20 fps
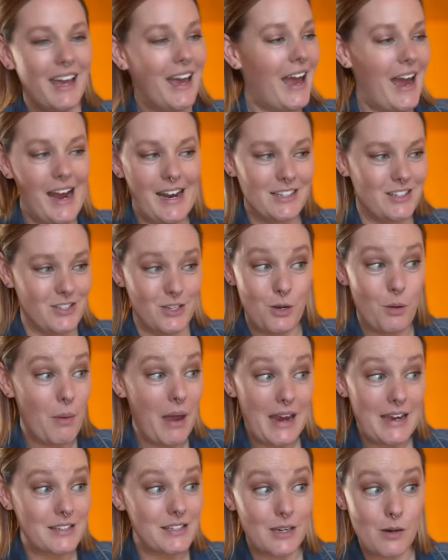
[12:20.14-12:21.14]
it's an
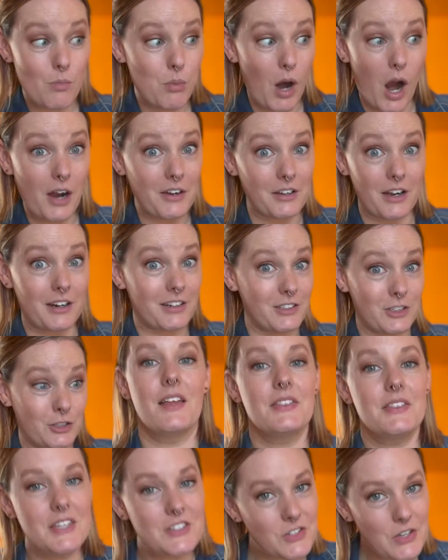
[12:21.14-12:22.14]
amazing product.
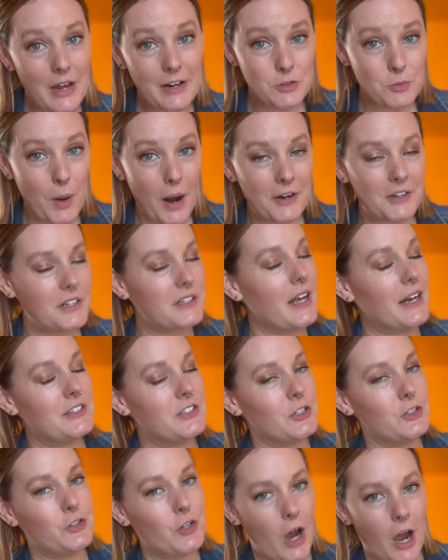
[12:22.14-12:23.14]
This next product I
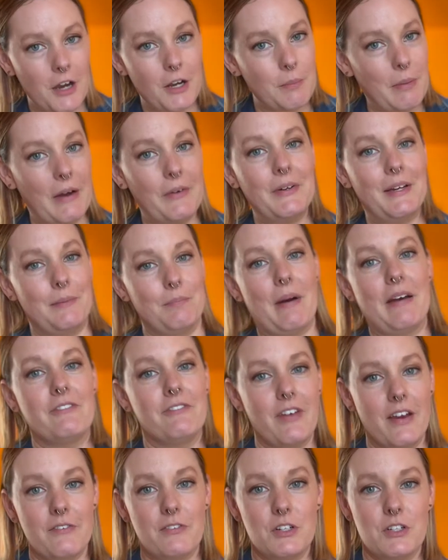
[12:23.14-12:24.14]
did talk about in my
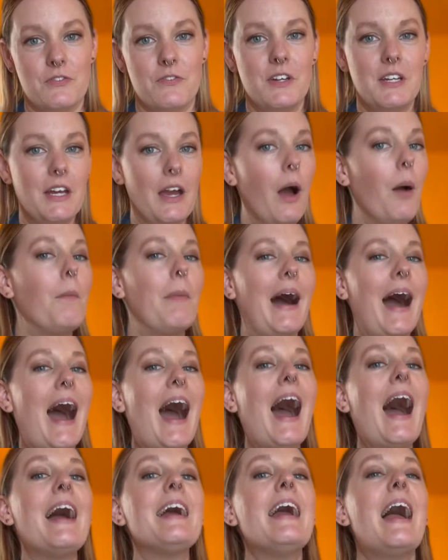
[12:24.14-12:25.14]
favorites video, but
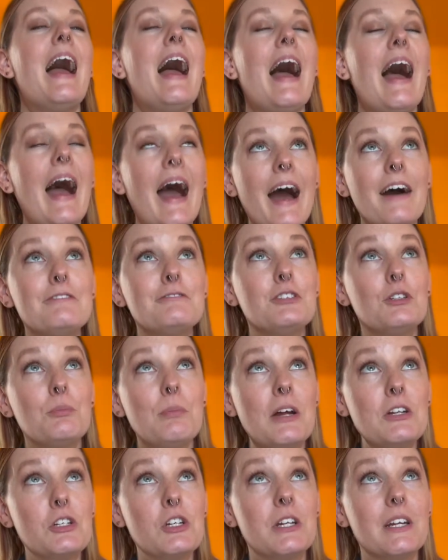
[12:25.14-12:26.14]
I have to
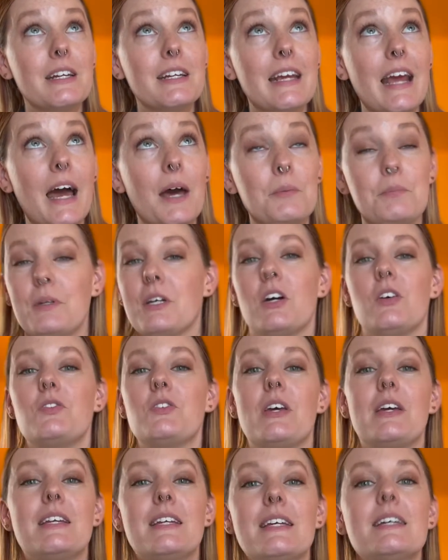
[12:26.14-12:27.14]
mention it again because
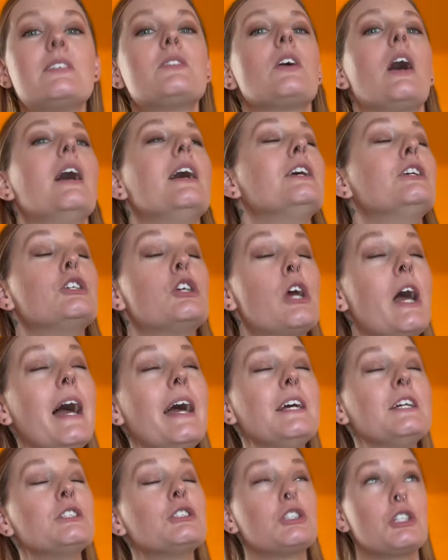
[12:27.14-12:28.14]
it is
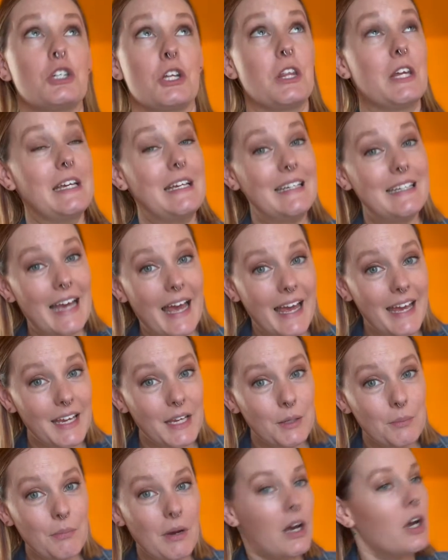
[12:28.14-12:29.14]
changed the
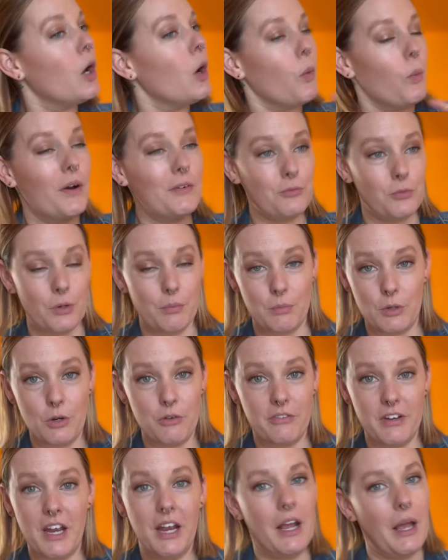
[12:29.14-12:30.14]
game when
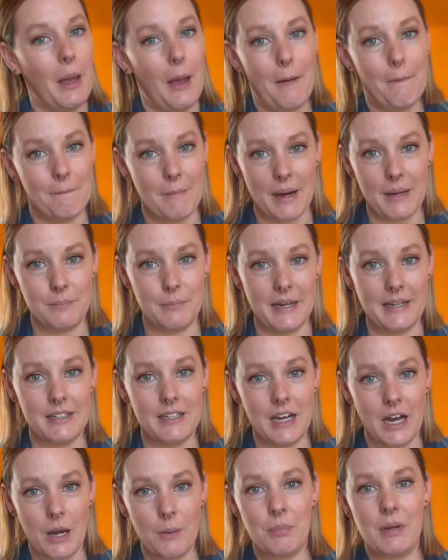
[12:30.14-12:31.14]
removing my
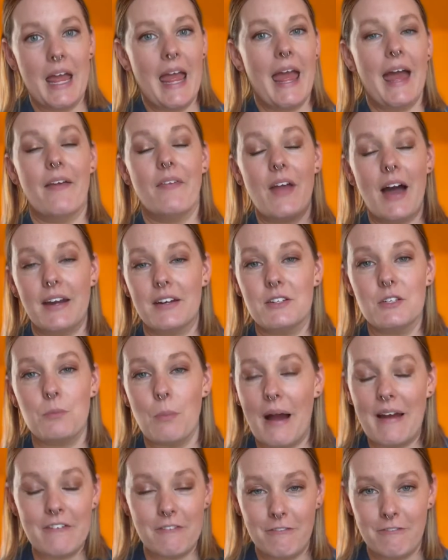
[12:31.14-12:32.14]
makeup, and that is
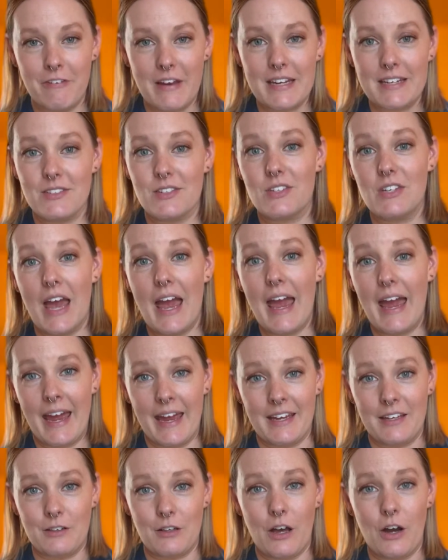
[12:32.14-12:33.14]
my face
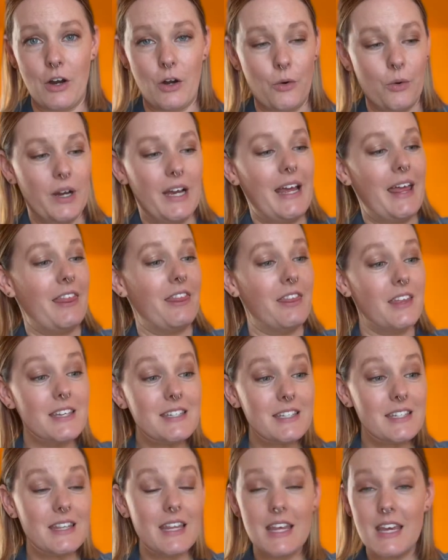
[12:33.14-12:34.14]
halo. This
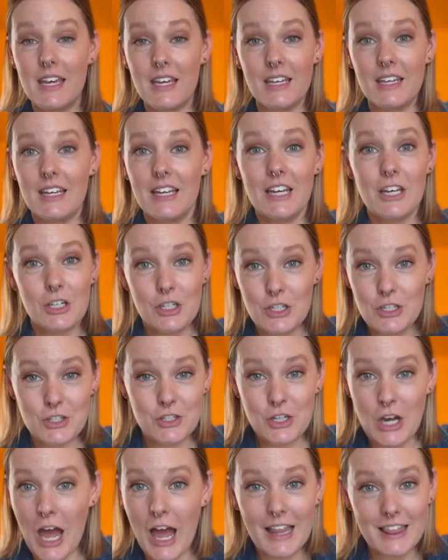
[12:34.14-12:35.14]
thing does
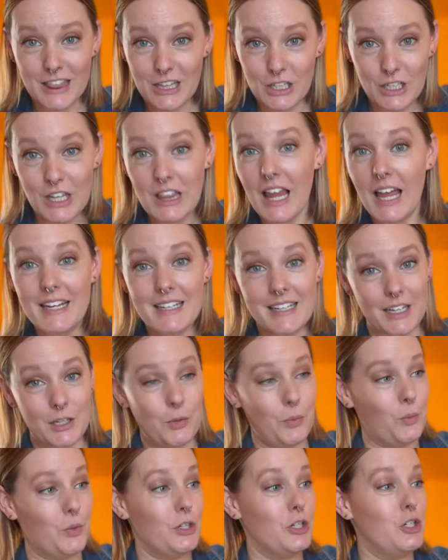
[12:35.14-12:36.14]
not look like it
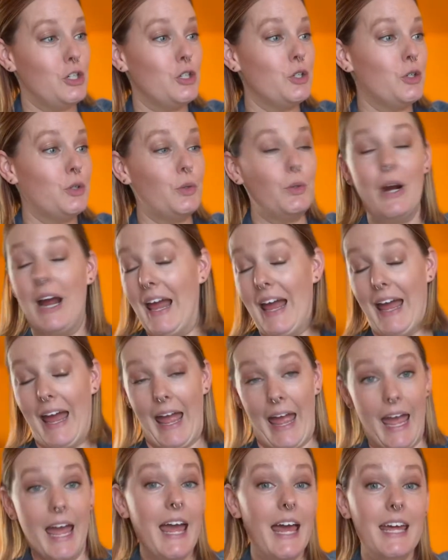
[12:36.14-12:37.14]
would do
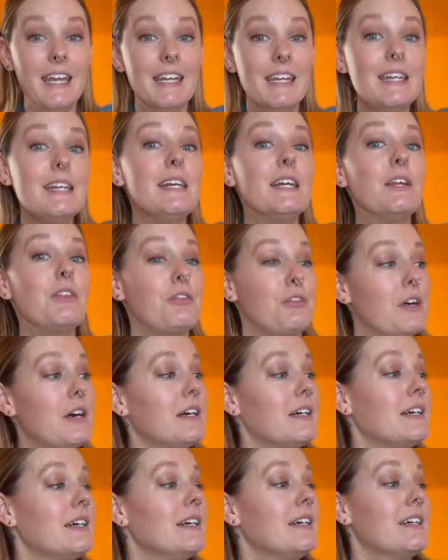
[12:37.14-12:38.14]

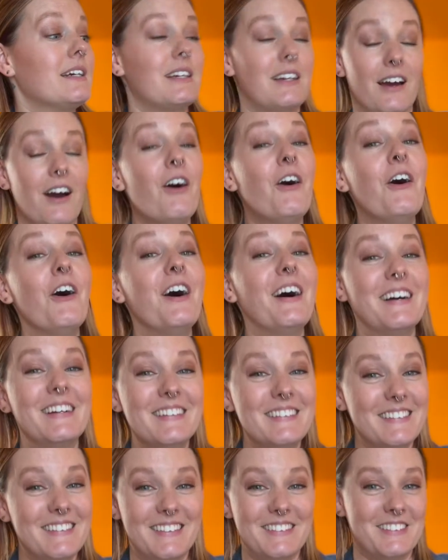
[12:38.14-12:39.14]
anything.
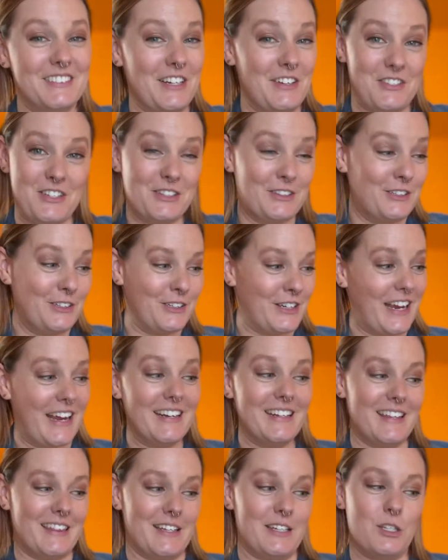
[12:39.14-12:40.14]
It doesn't look
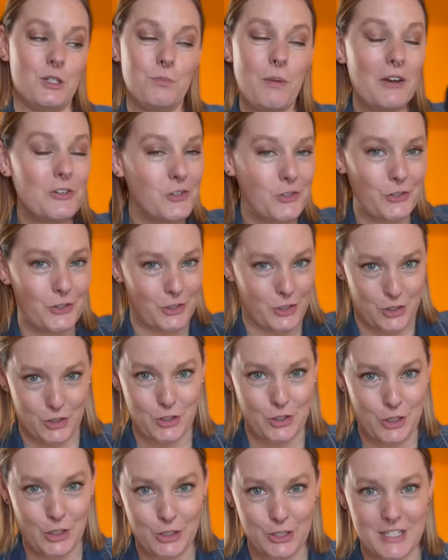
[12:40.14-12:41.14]
anything special. It just
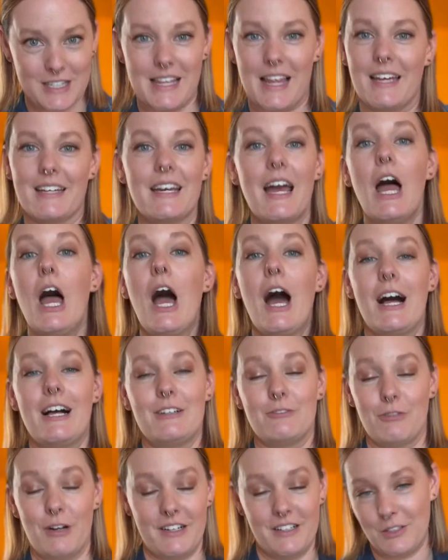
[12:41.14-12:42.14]
looks like a
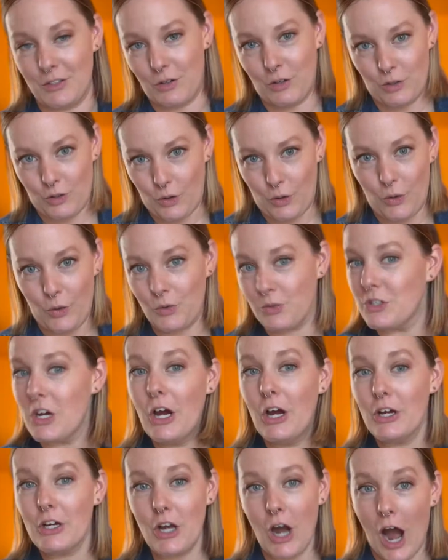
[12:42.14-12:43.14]
regular old
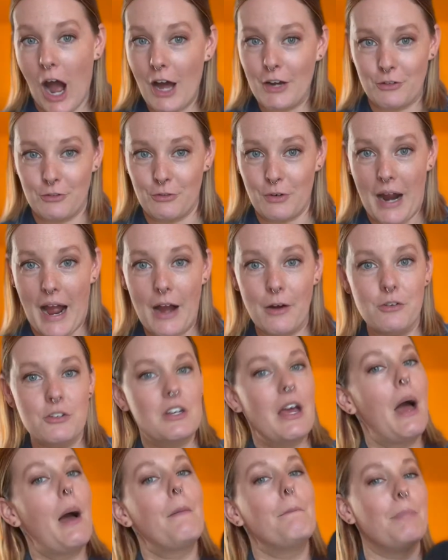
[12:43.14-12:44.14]
cotton round,
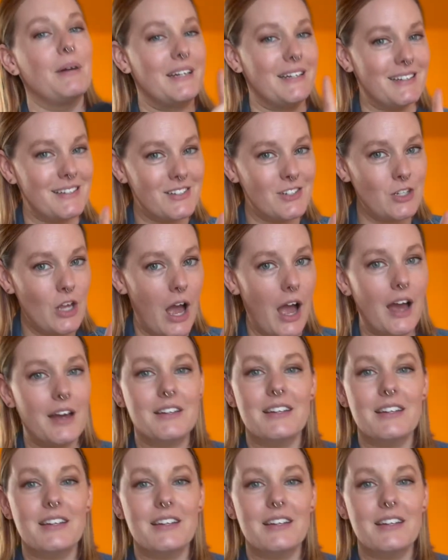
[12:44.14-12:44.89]
but it is not.